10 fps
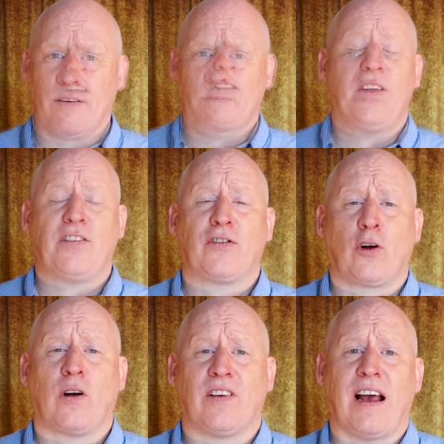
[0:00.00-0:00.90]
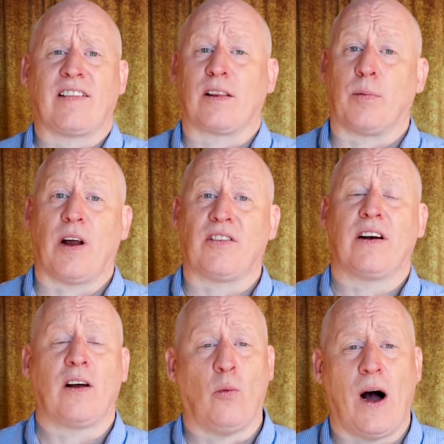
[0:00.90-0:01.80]
This is Kurt Sasek, the
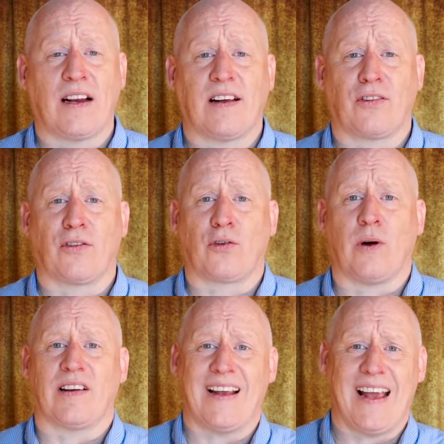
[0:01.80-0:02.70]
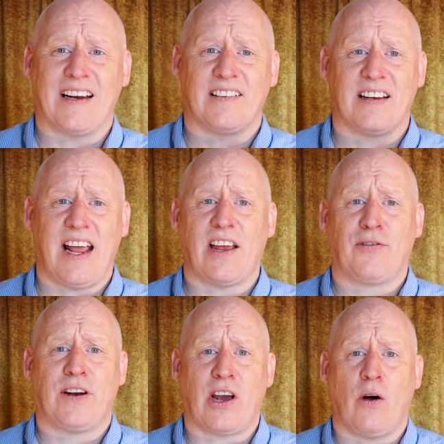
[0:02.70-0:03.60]
president of Wine Taster's Choice, and in today's
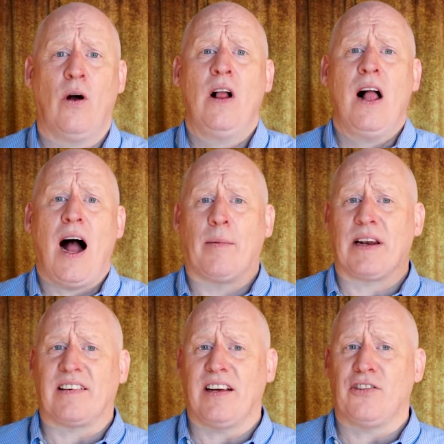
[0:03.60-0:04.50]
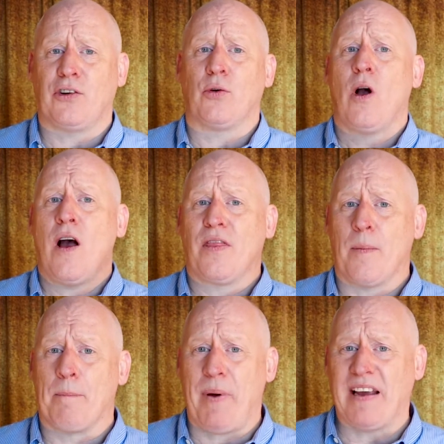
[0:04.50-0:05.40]
video, I'm going to teach you the
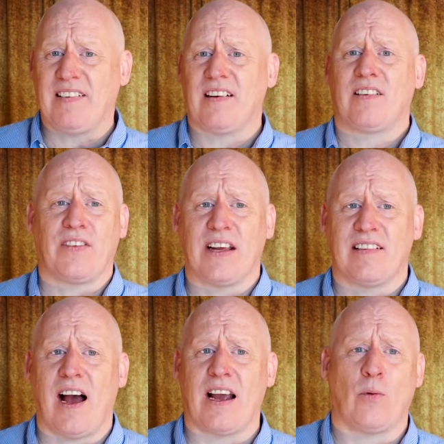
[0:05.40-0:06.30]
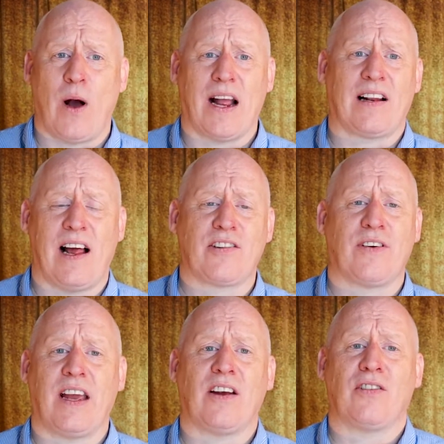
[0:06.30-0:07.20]
basics of the Italian wine
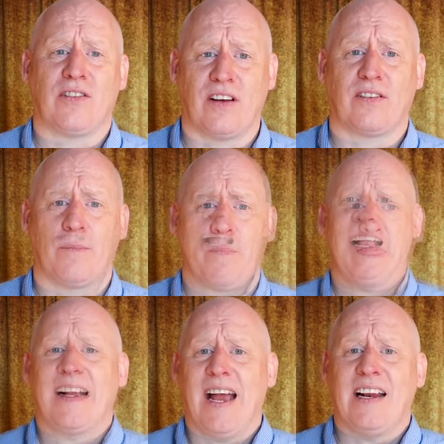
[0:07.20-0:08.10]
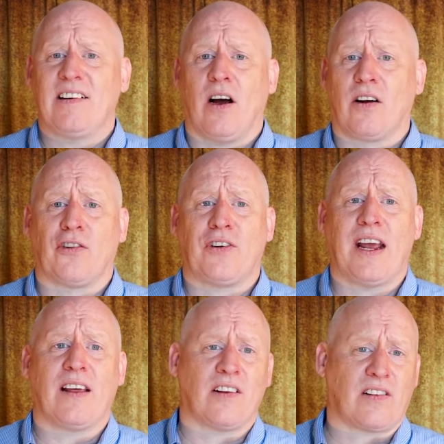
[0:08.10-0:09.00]
classification system. Getting to
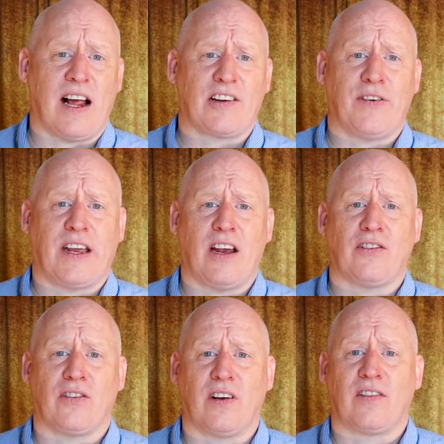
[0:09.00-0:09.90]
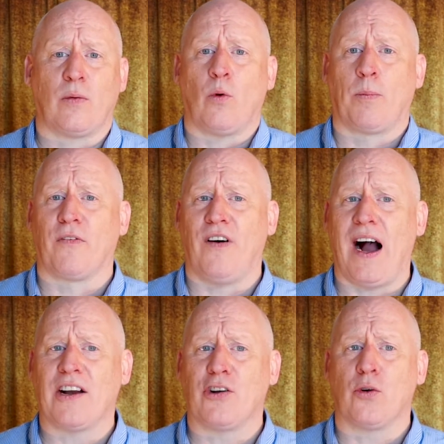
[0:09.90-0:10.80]
understand this classification system will
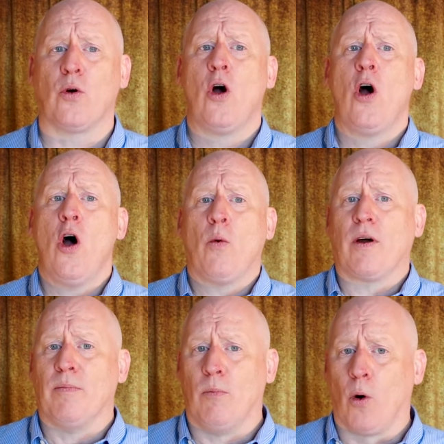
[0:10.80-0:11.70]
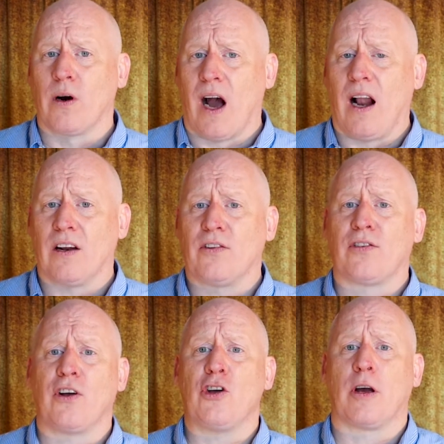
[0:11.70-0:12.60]
provide you with more knowledge
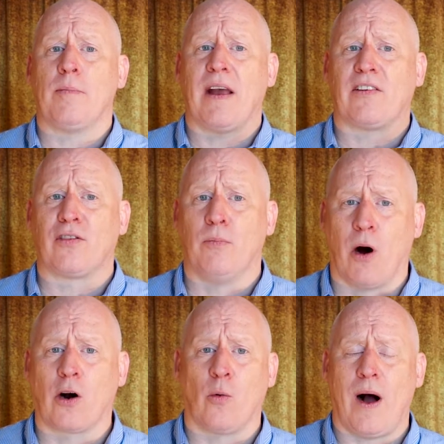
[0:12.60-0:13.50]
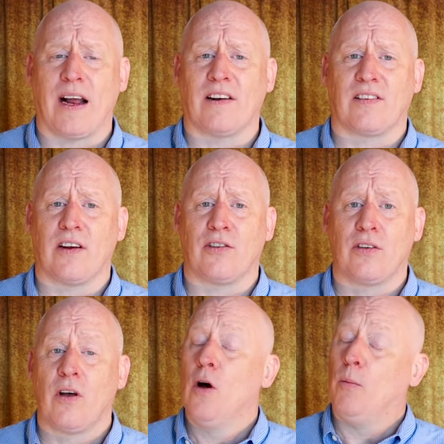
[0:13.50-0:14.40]
so you can make smarter wine
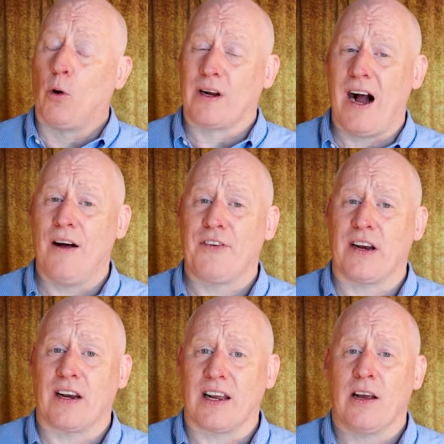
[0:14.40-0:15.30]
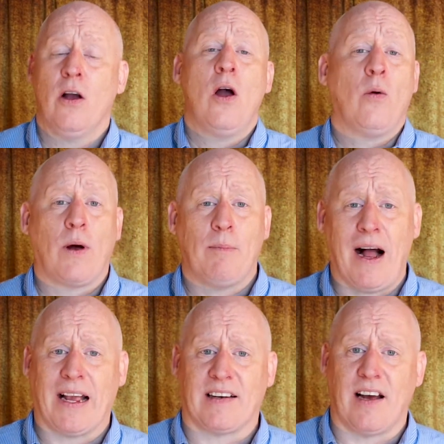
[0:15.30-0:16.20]
decisions more confidently when
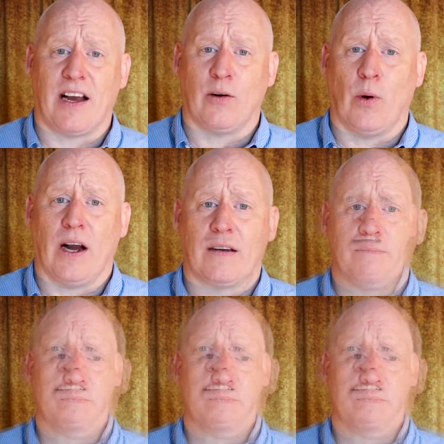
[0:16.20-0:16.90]
buying Italian wine.